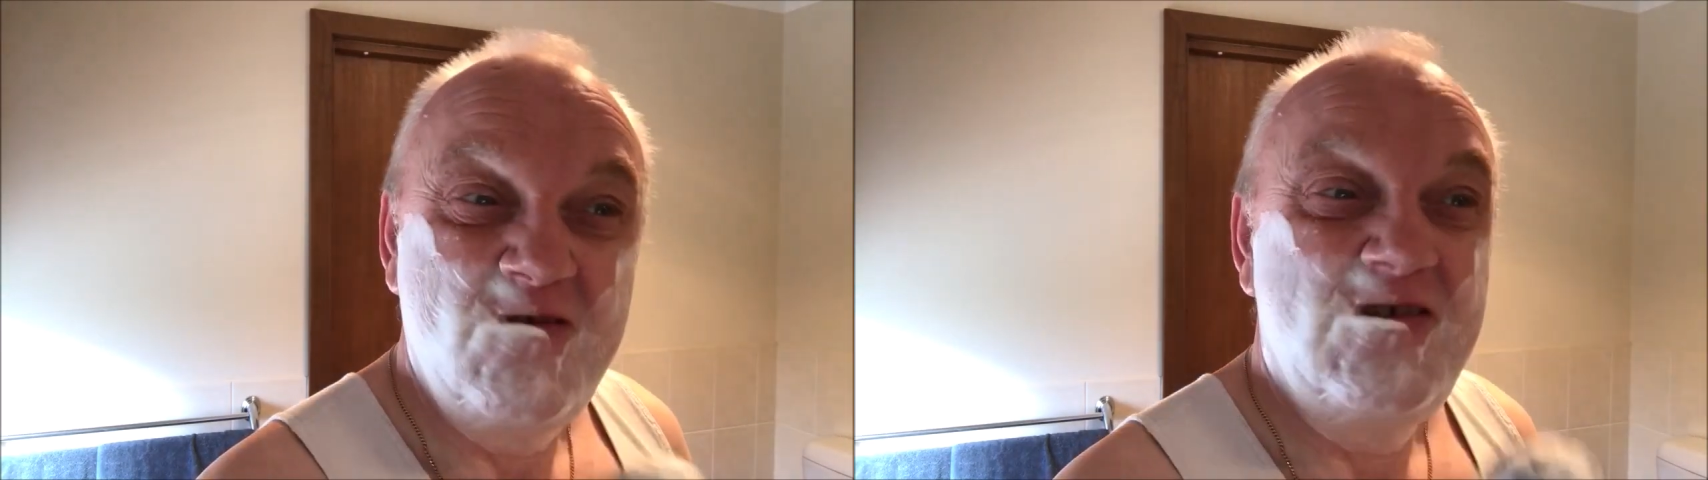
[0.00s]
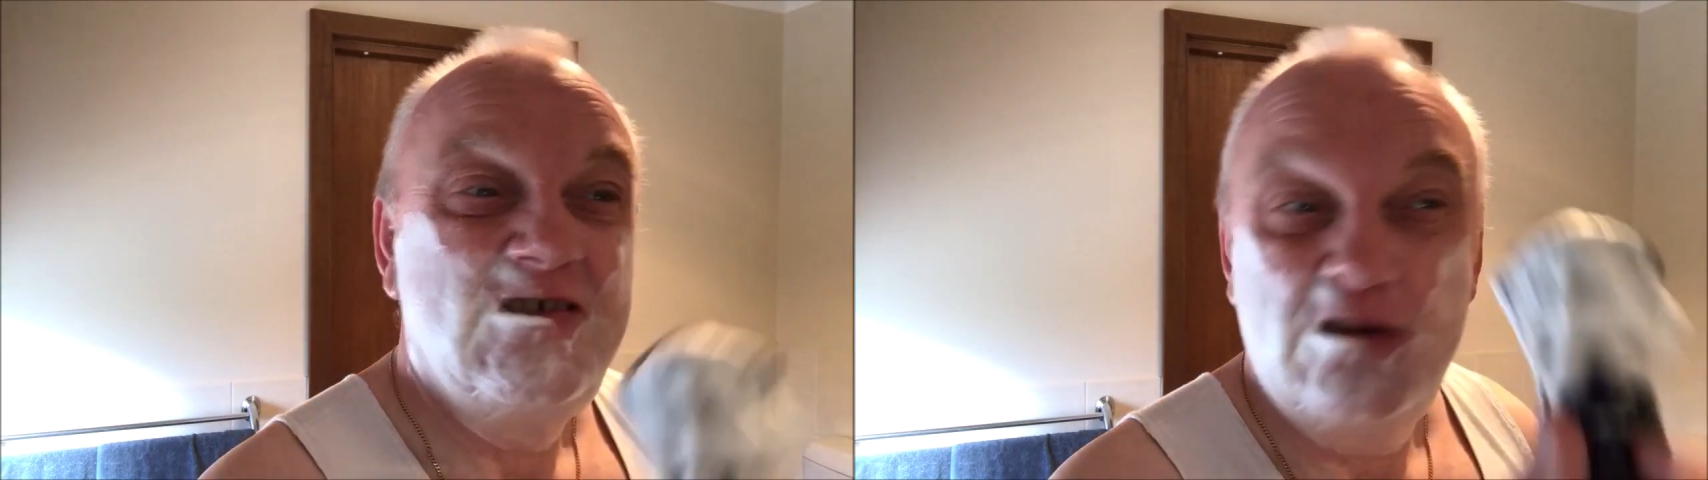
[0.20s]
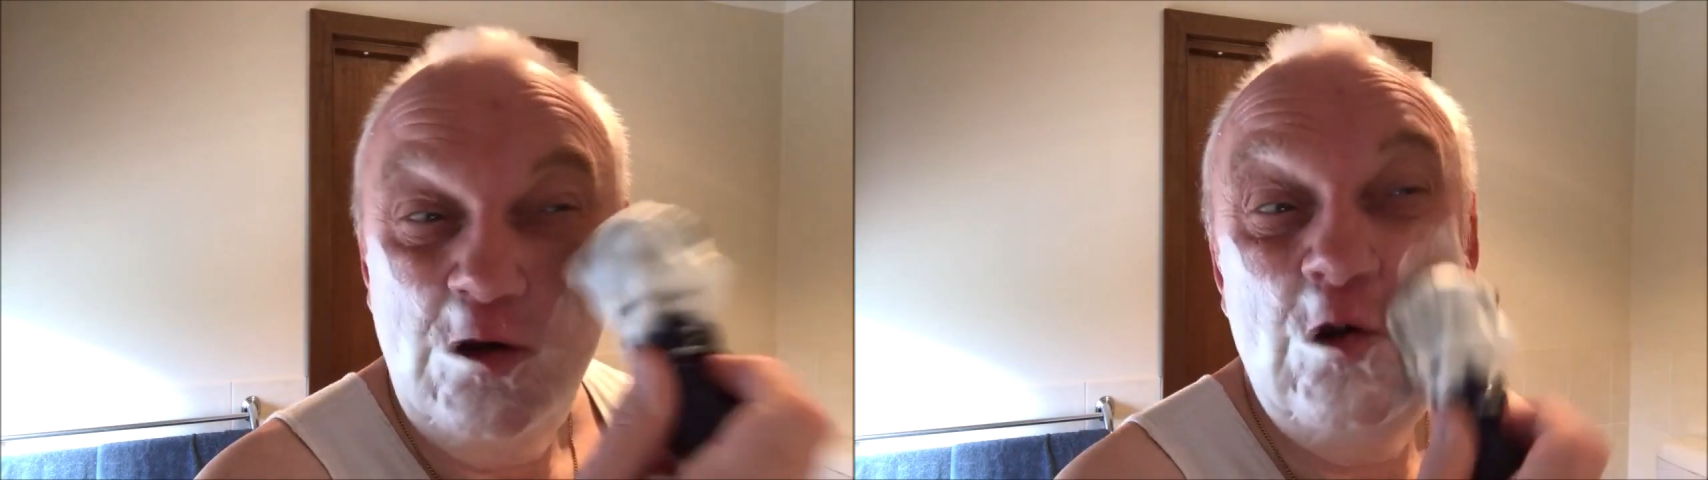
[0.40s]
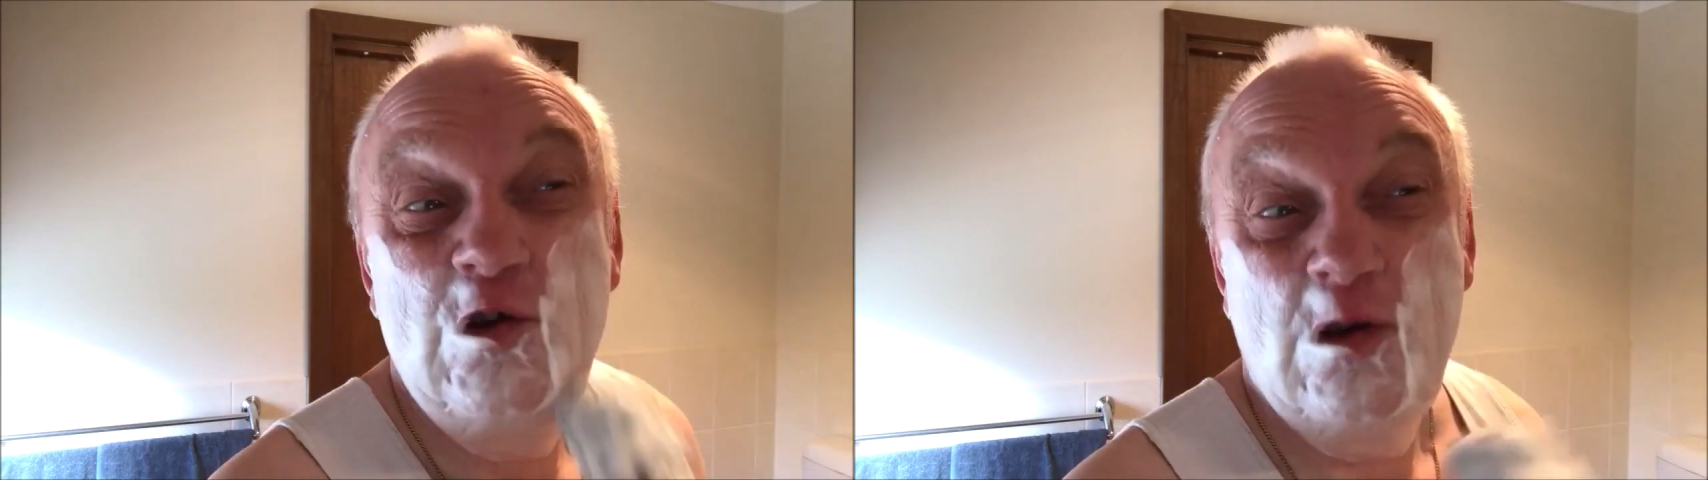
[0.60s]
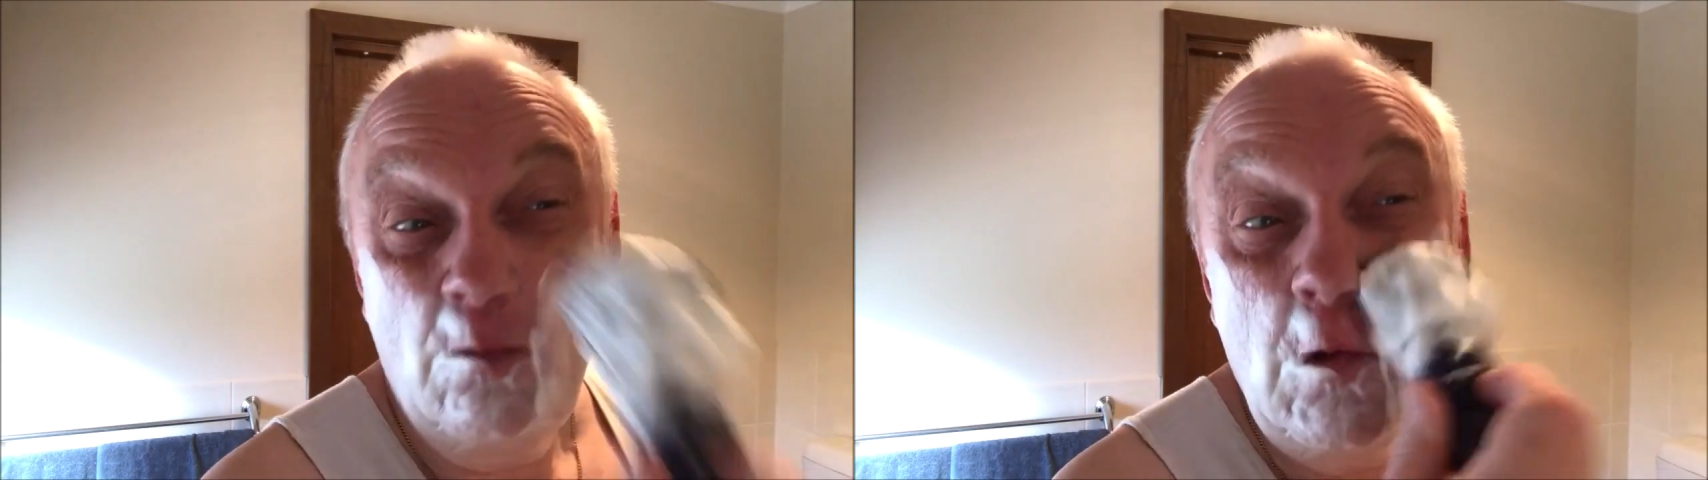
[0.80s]
just to
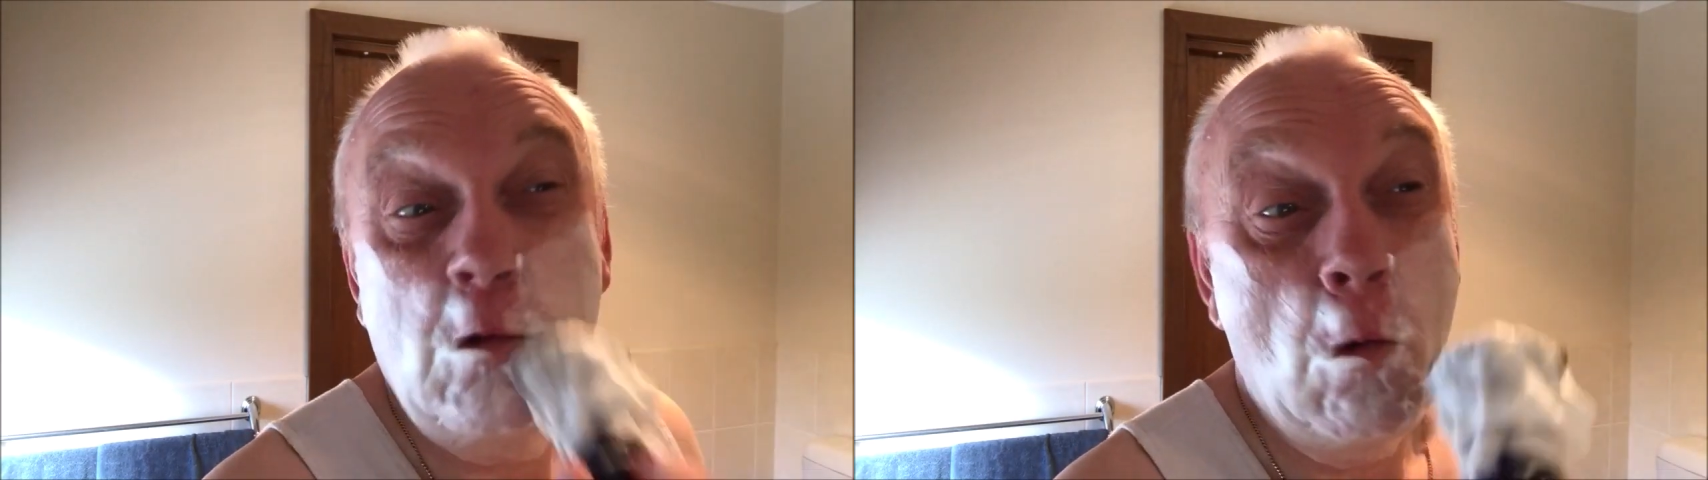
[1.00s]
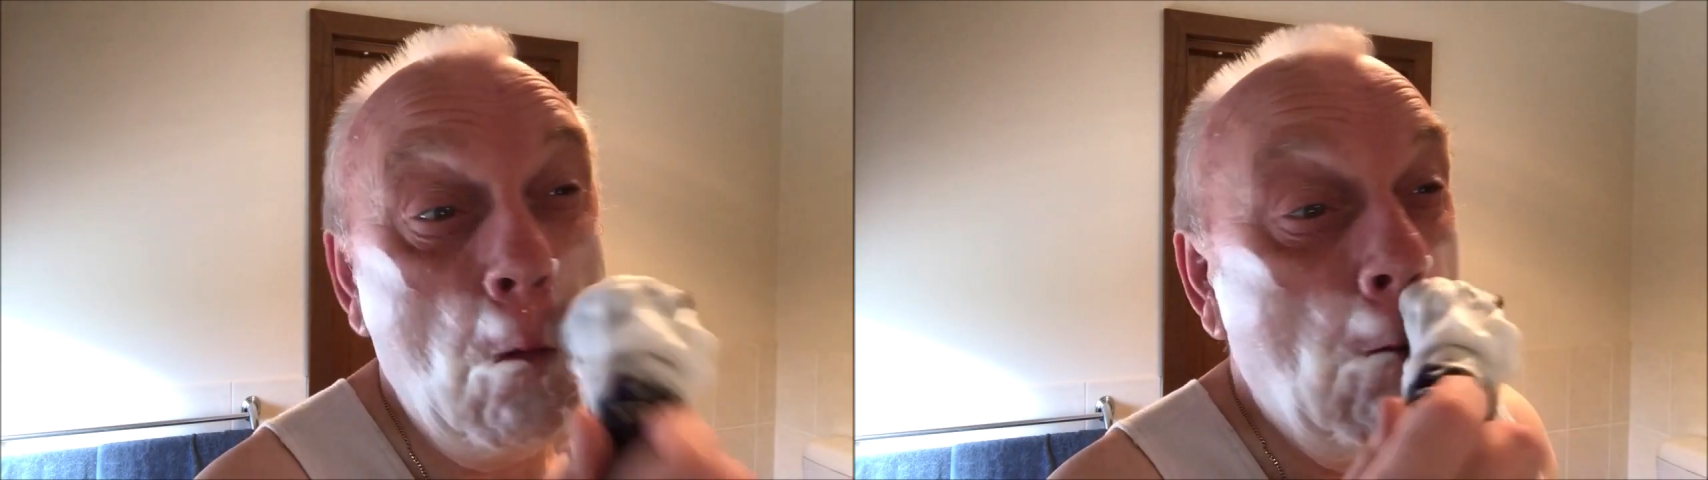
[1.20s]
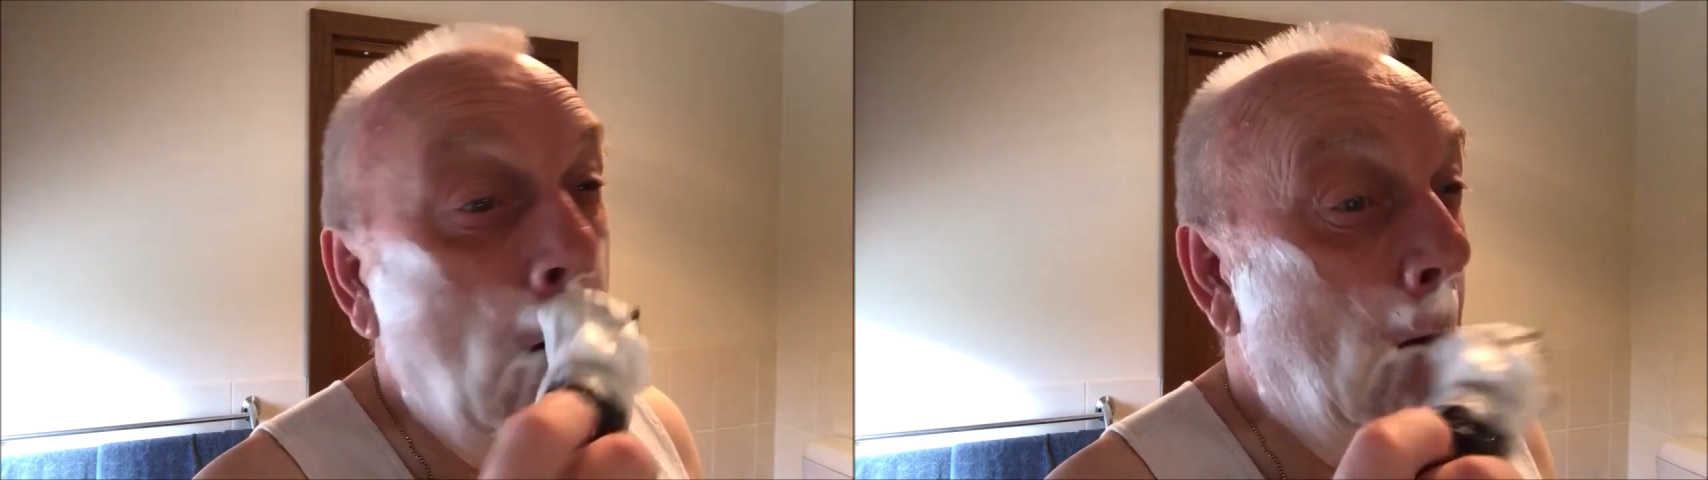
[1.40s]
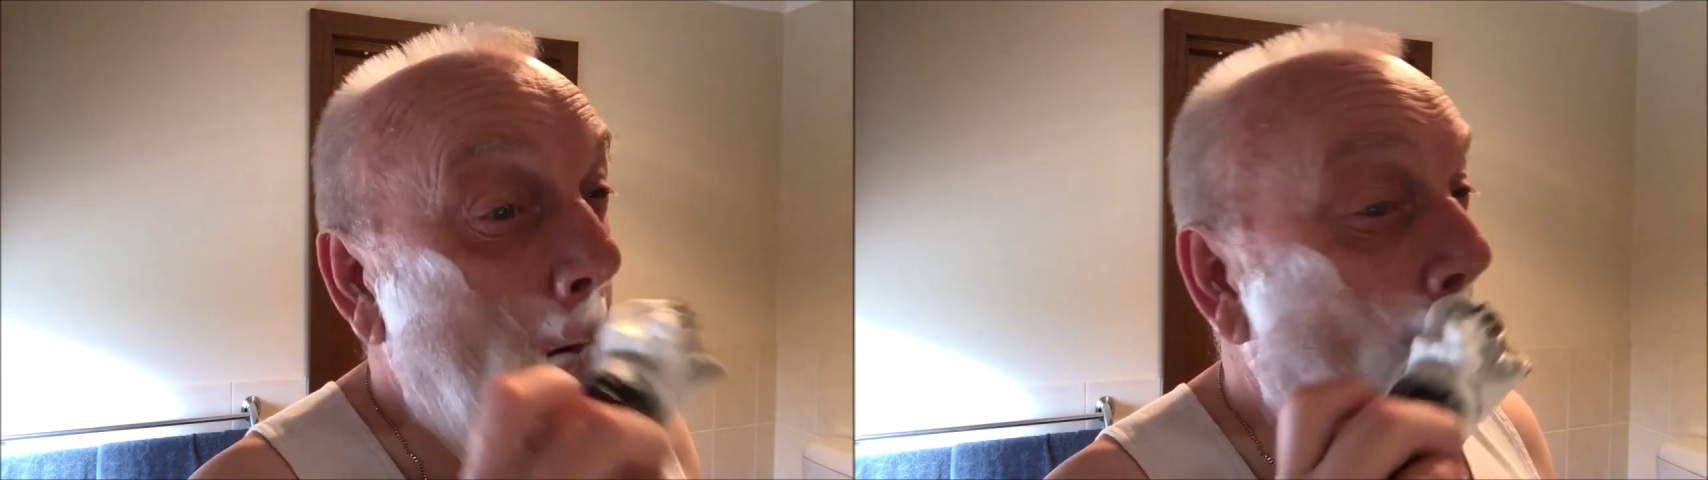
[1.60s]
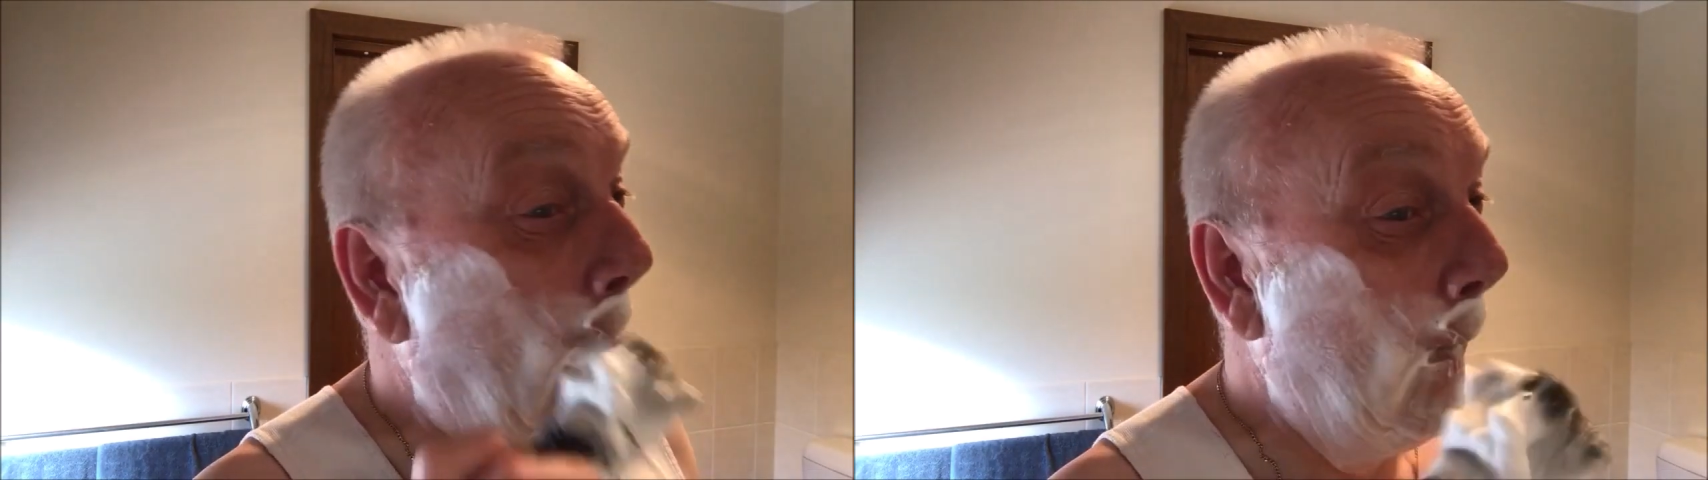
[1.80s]
use up the soap.
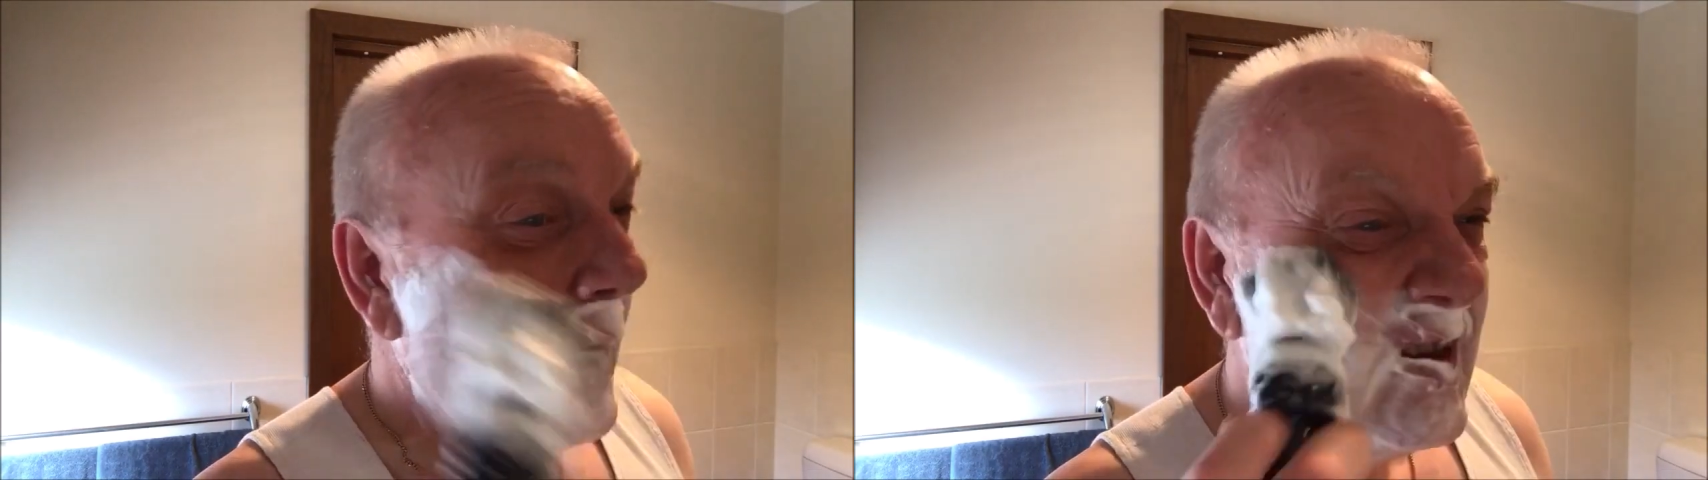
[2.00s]
And